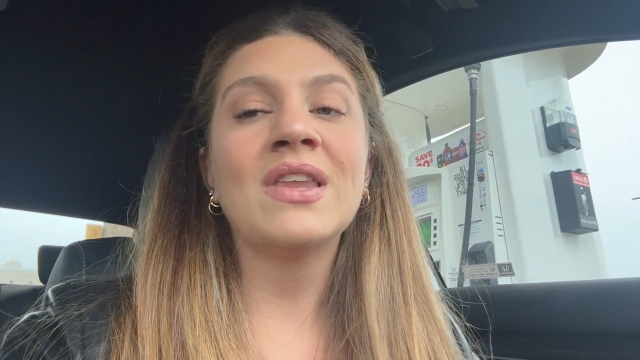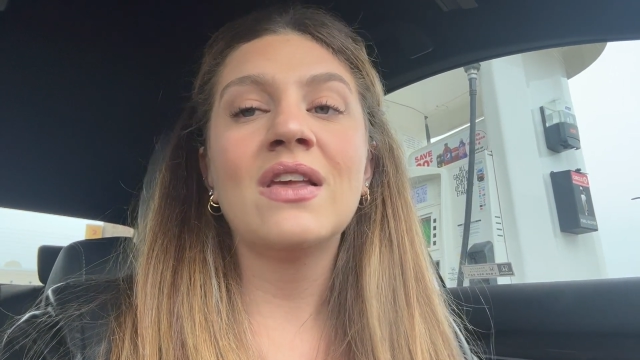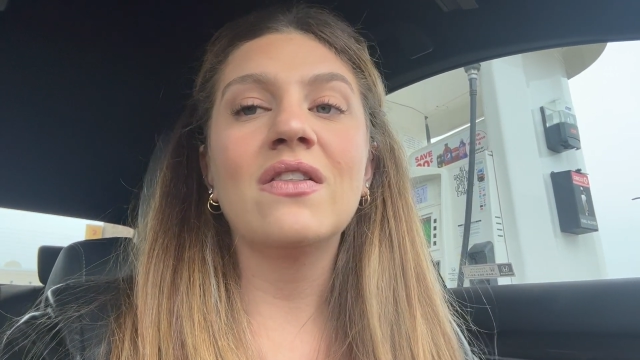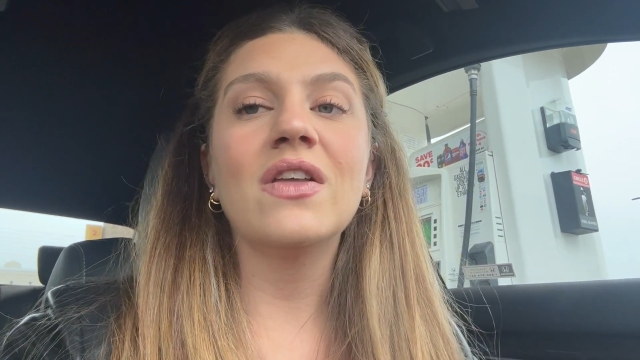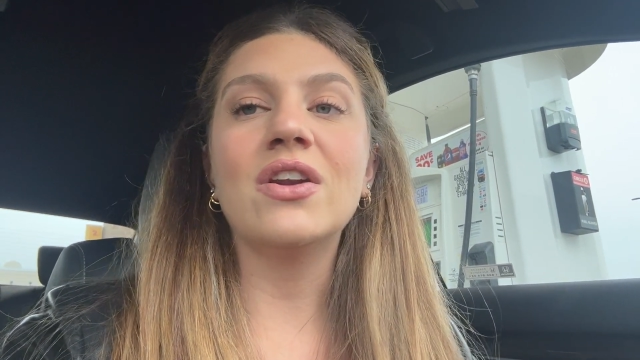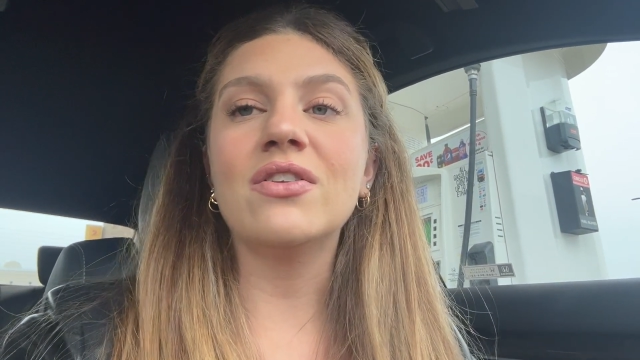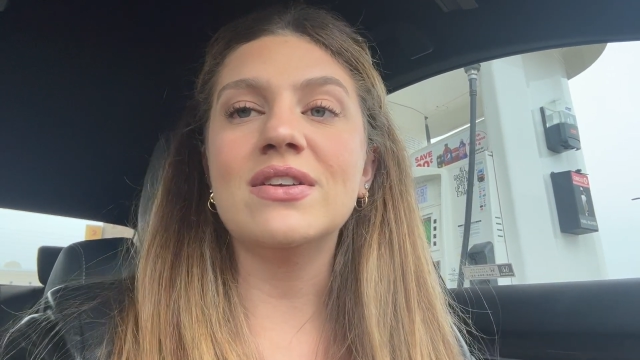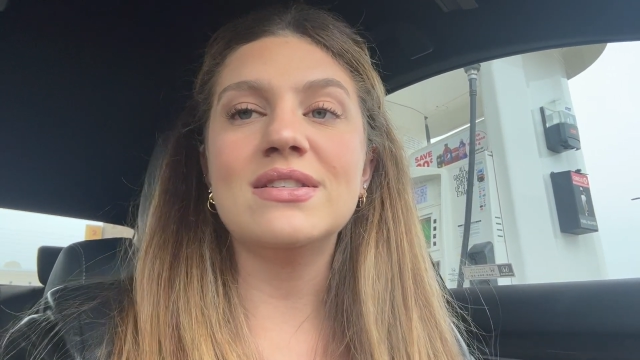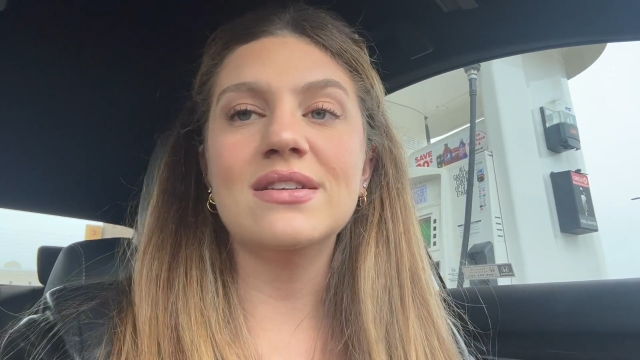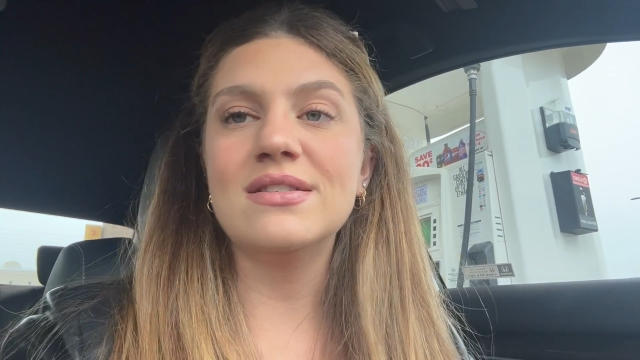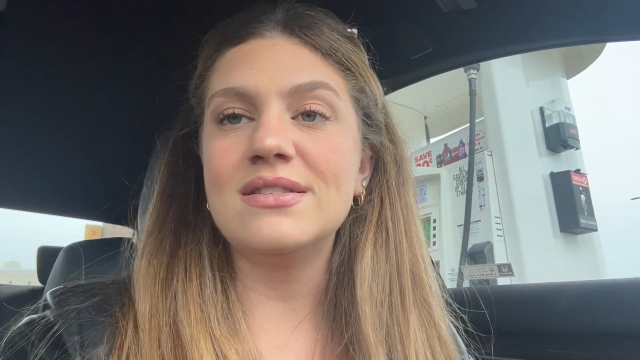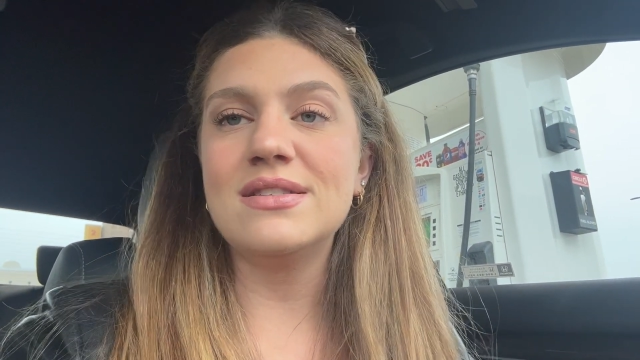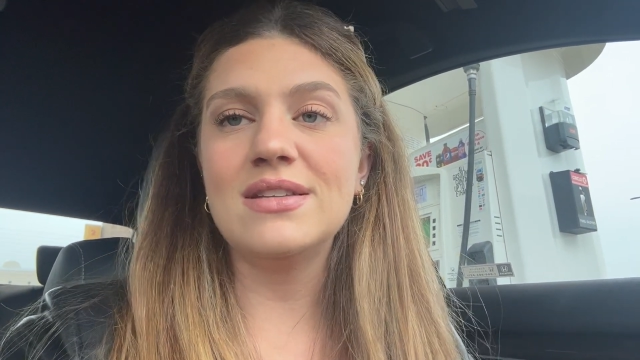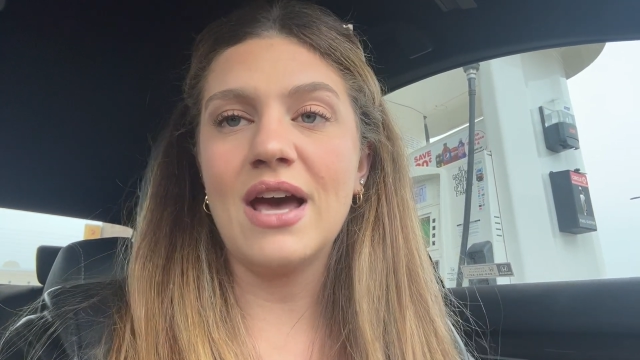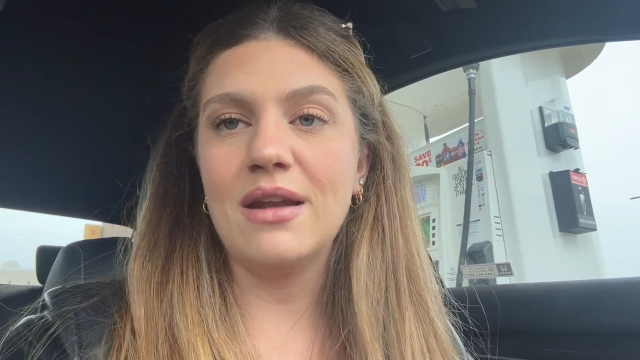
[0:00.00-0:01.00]
literally
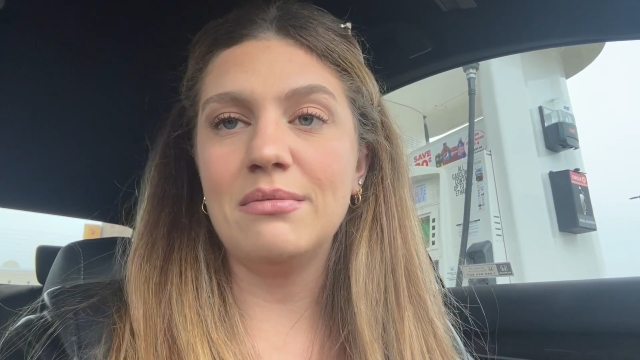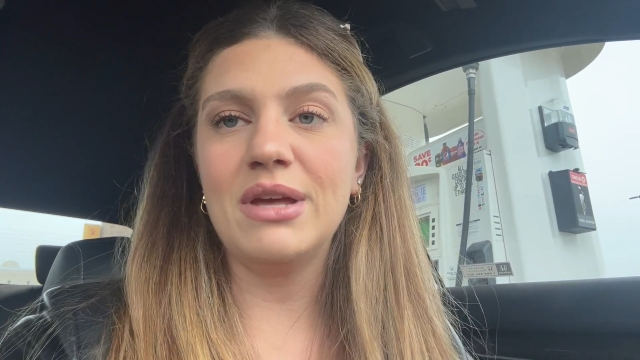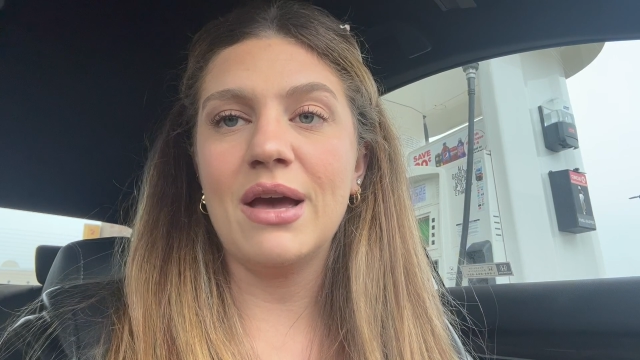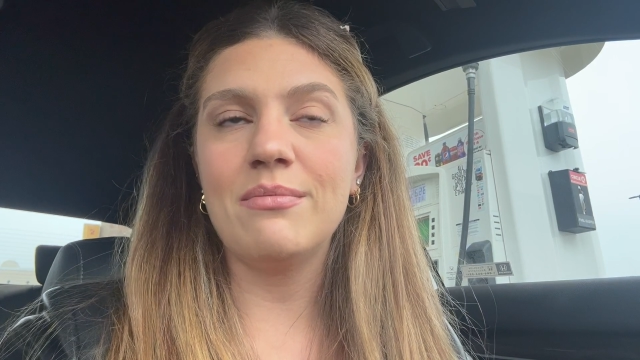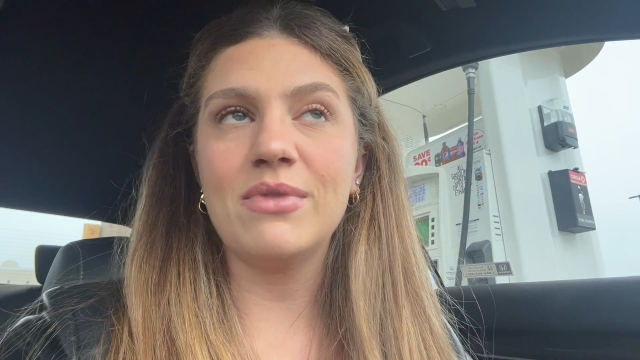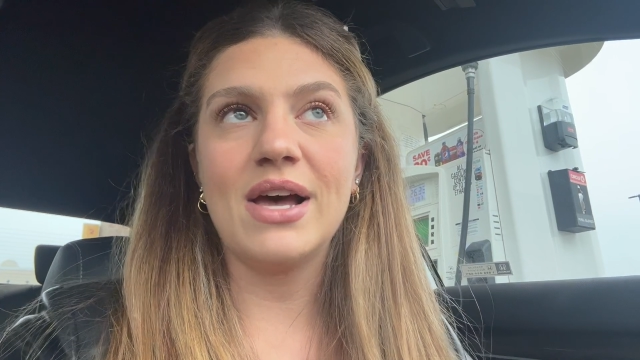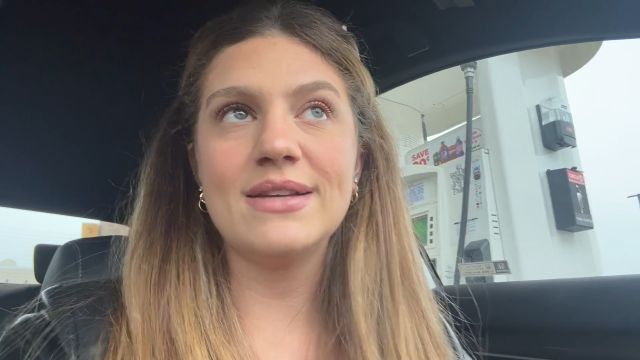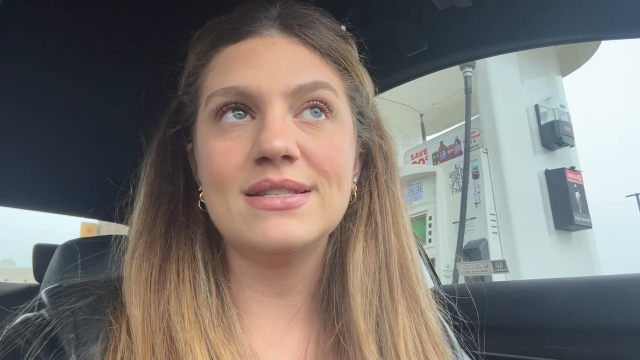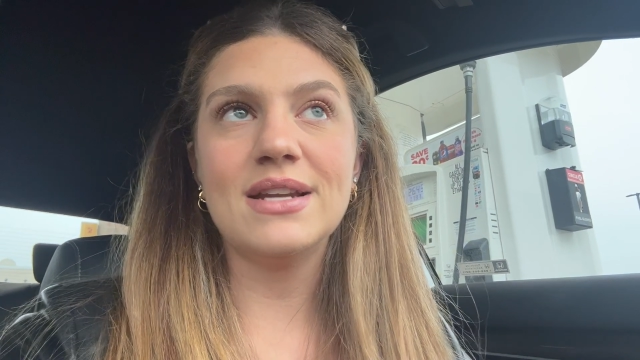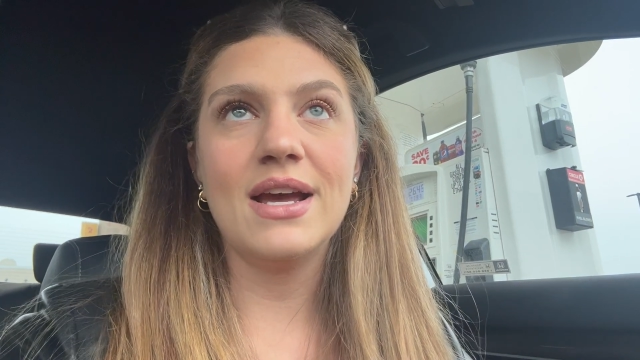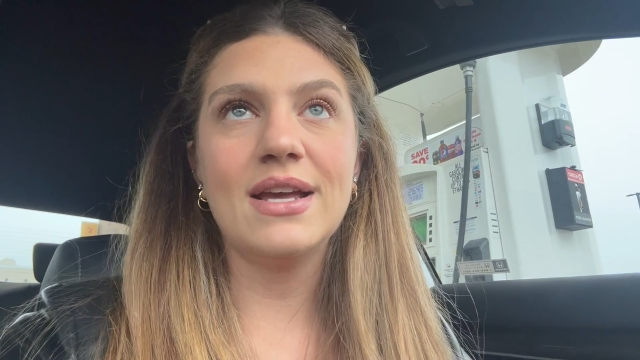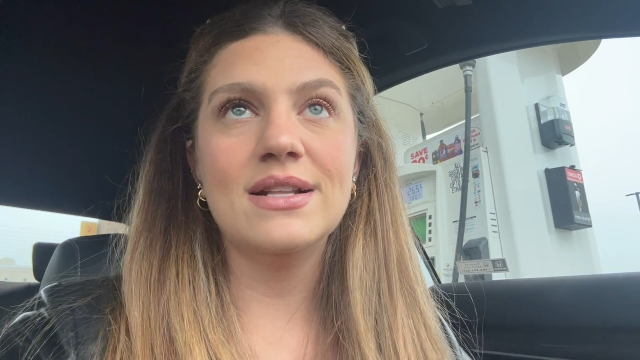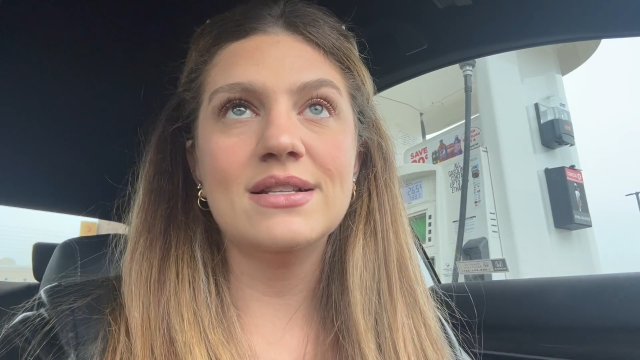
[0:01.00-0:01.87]
since 10 p.m. last night.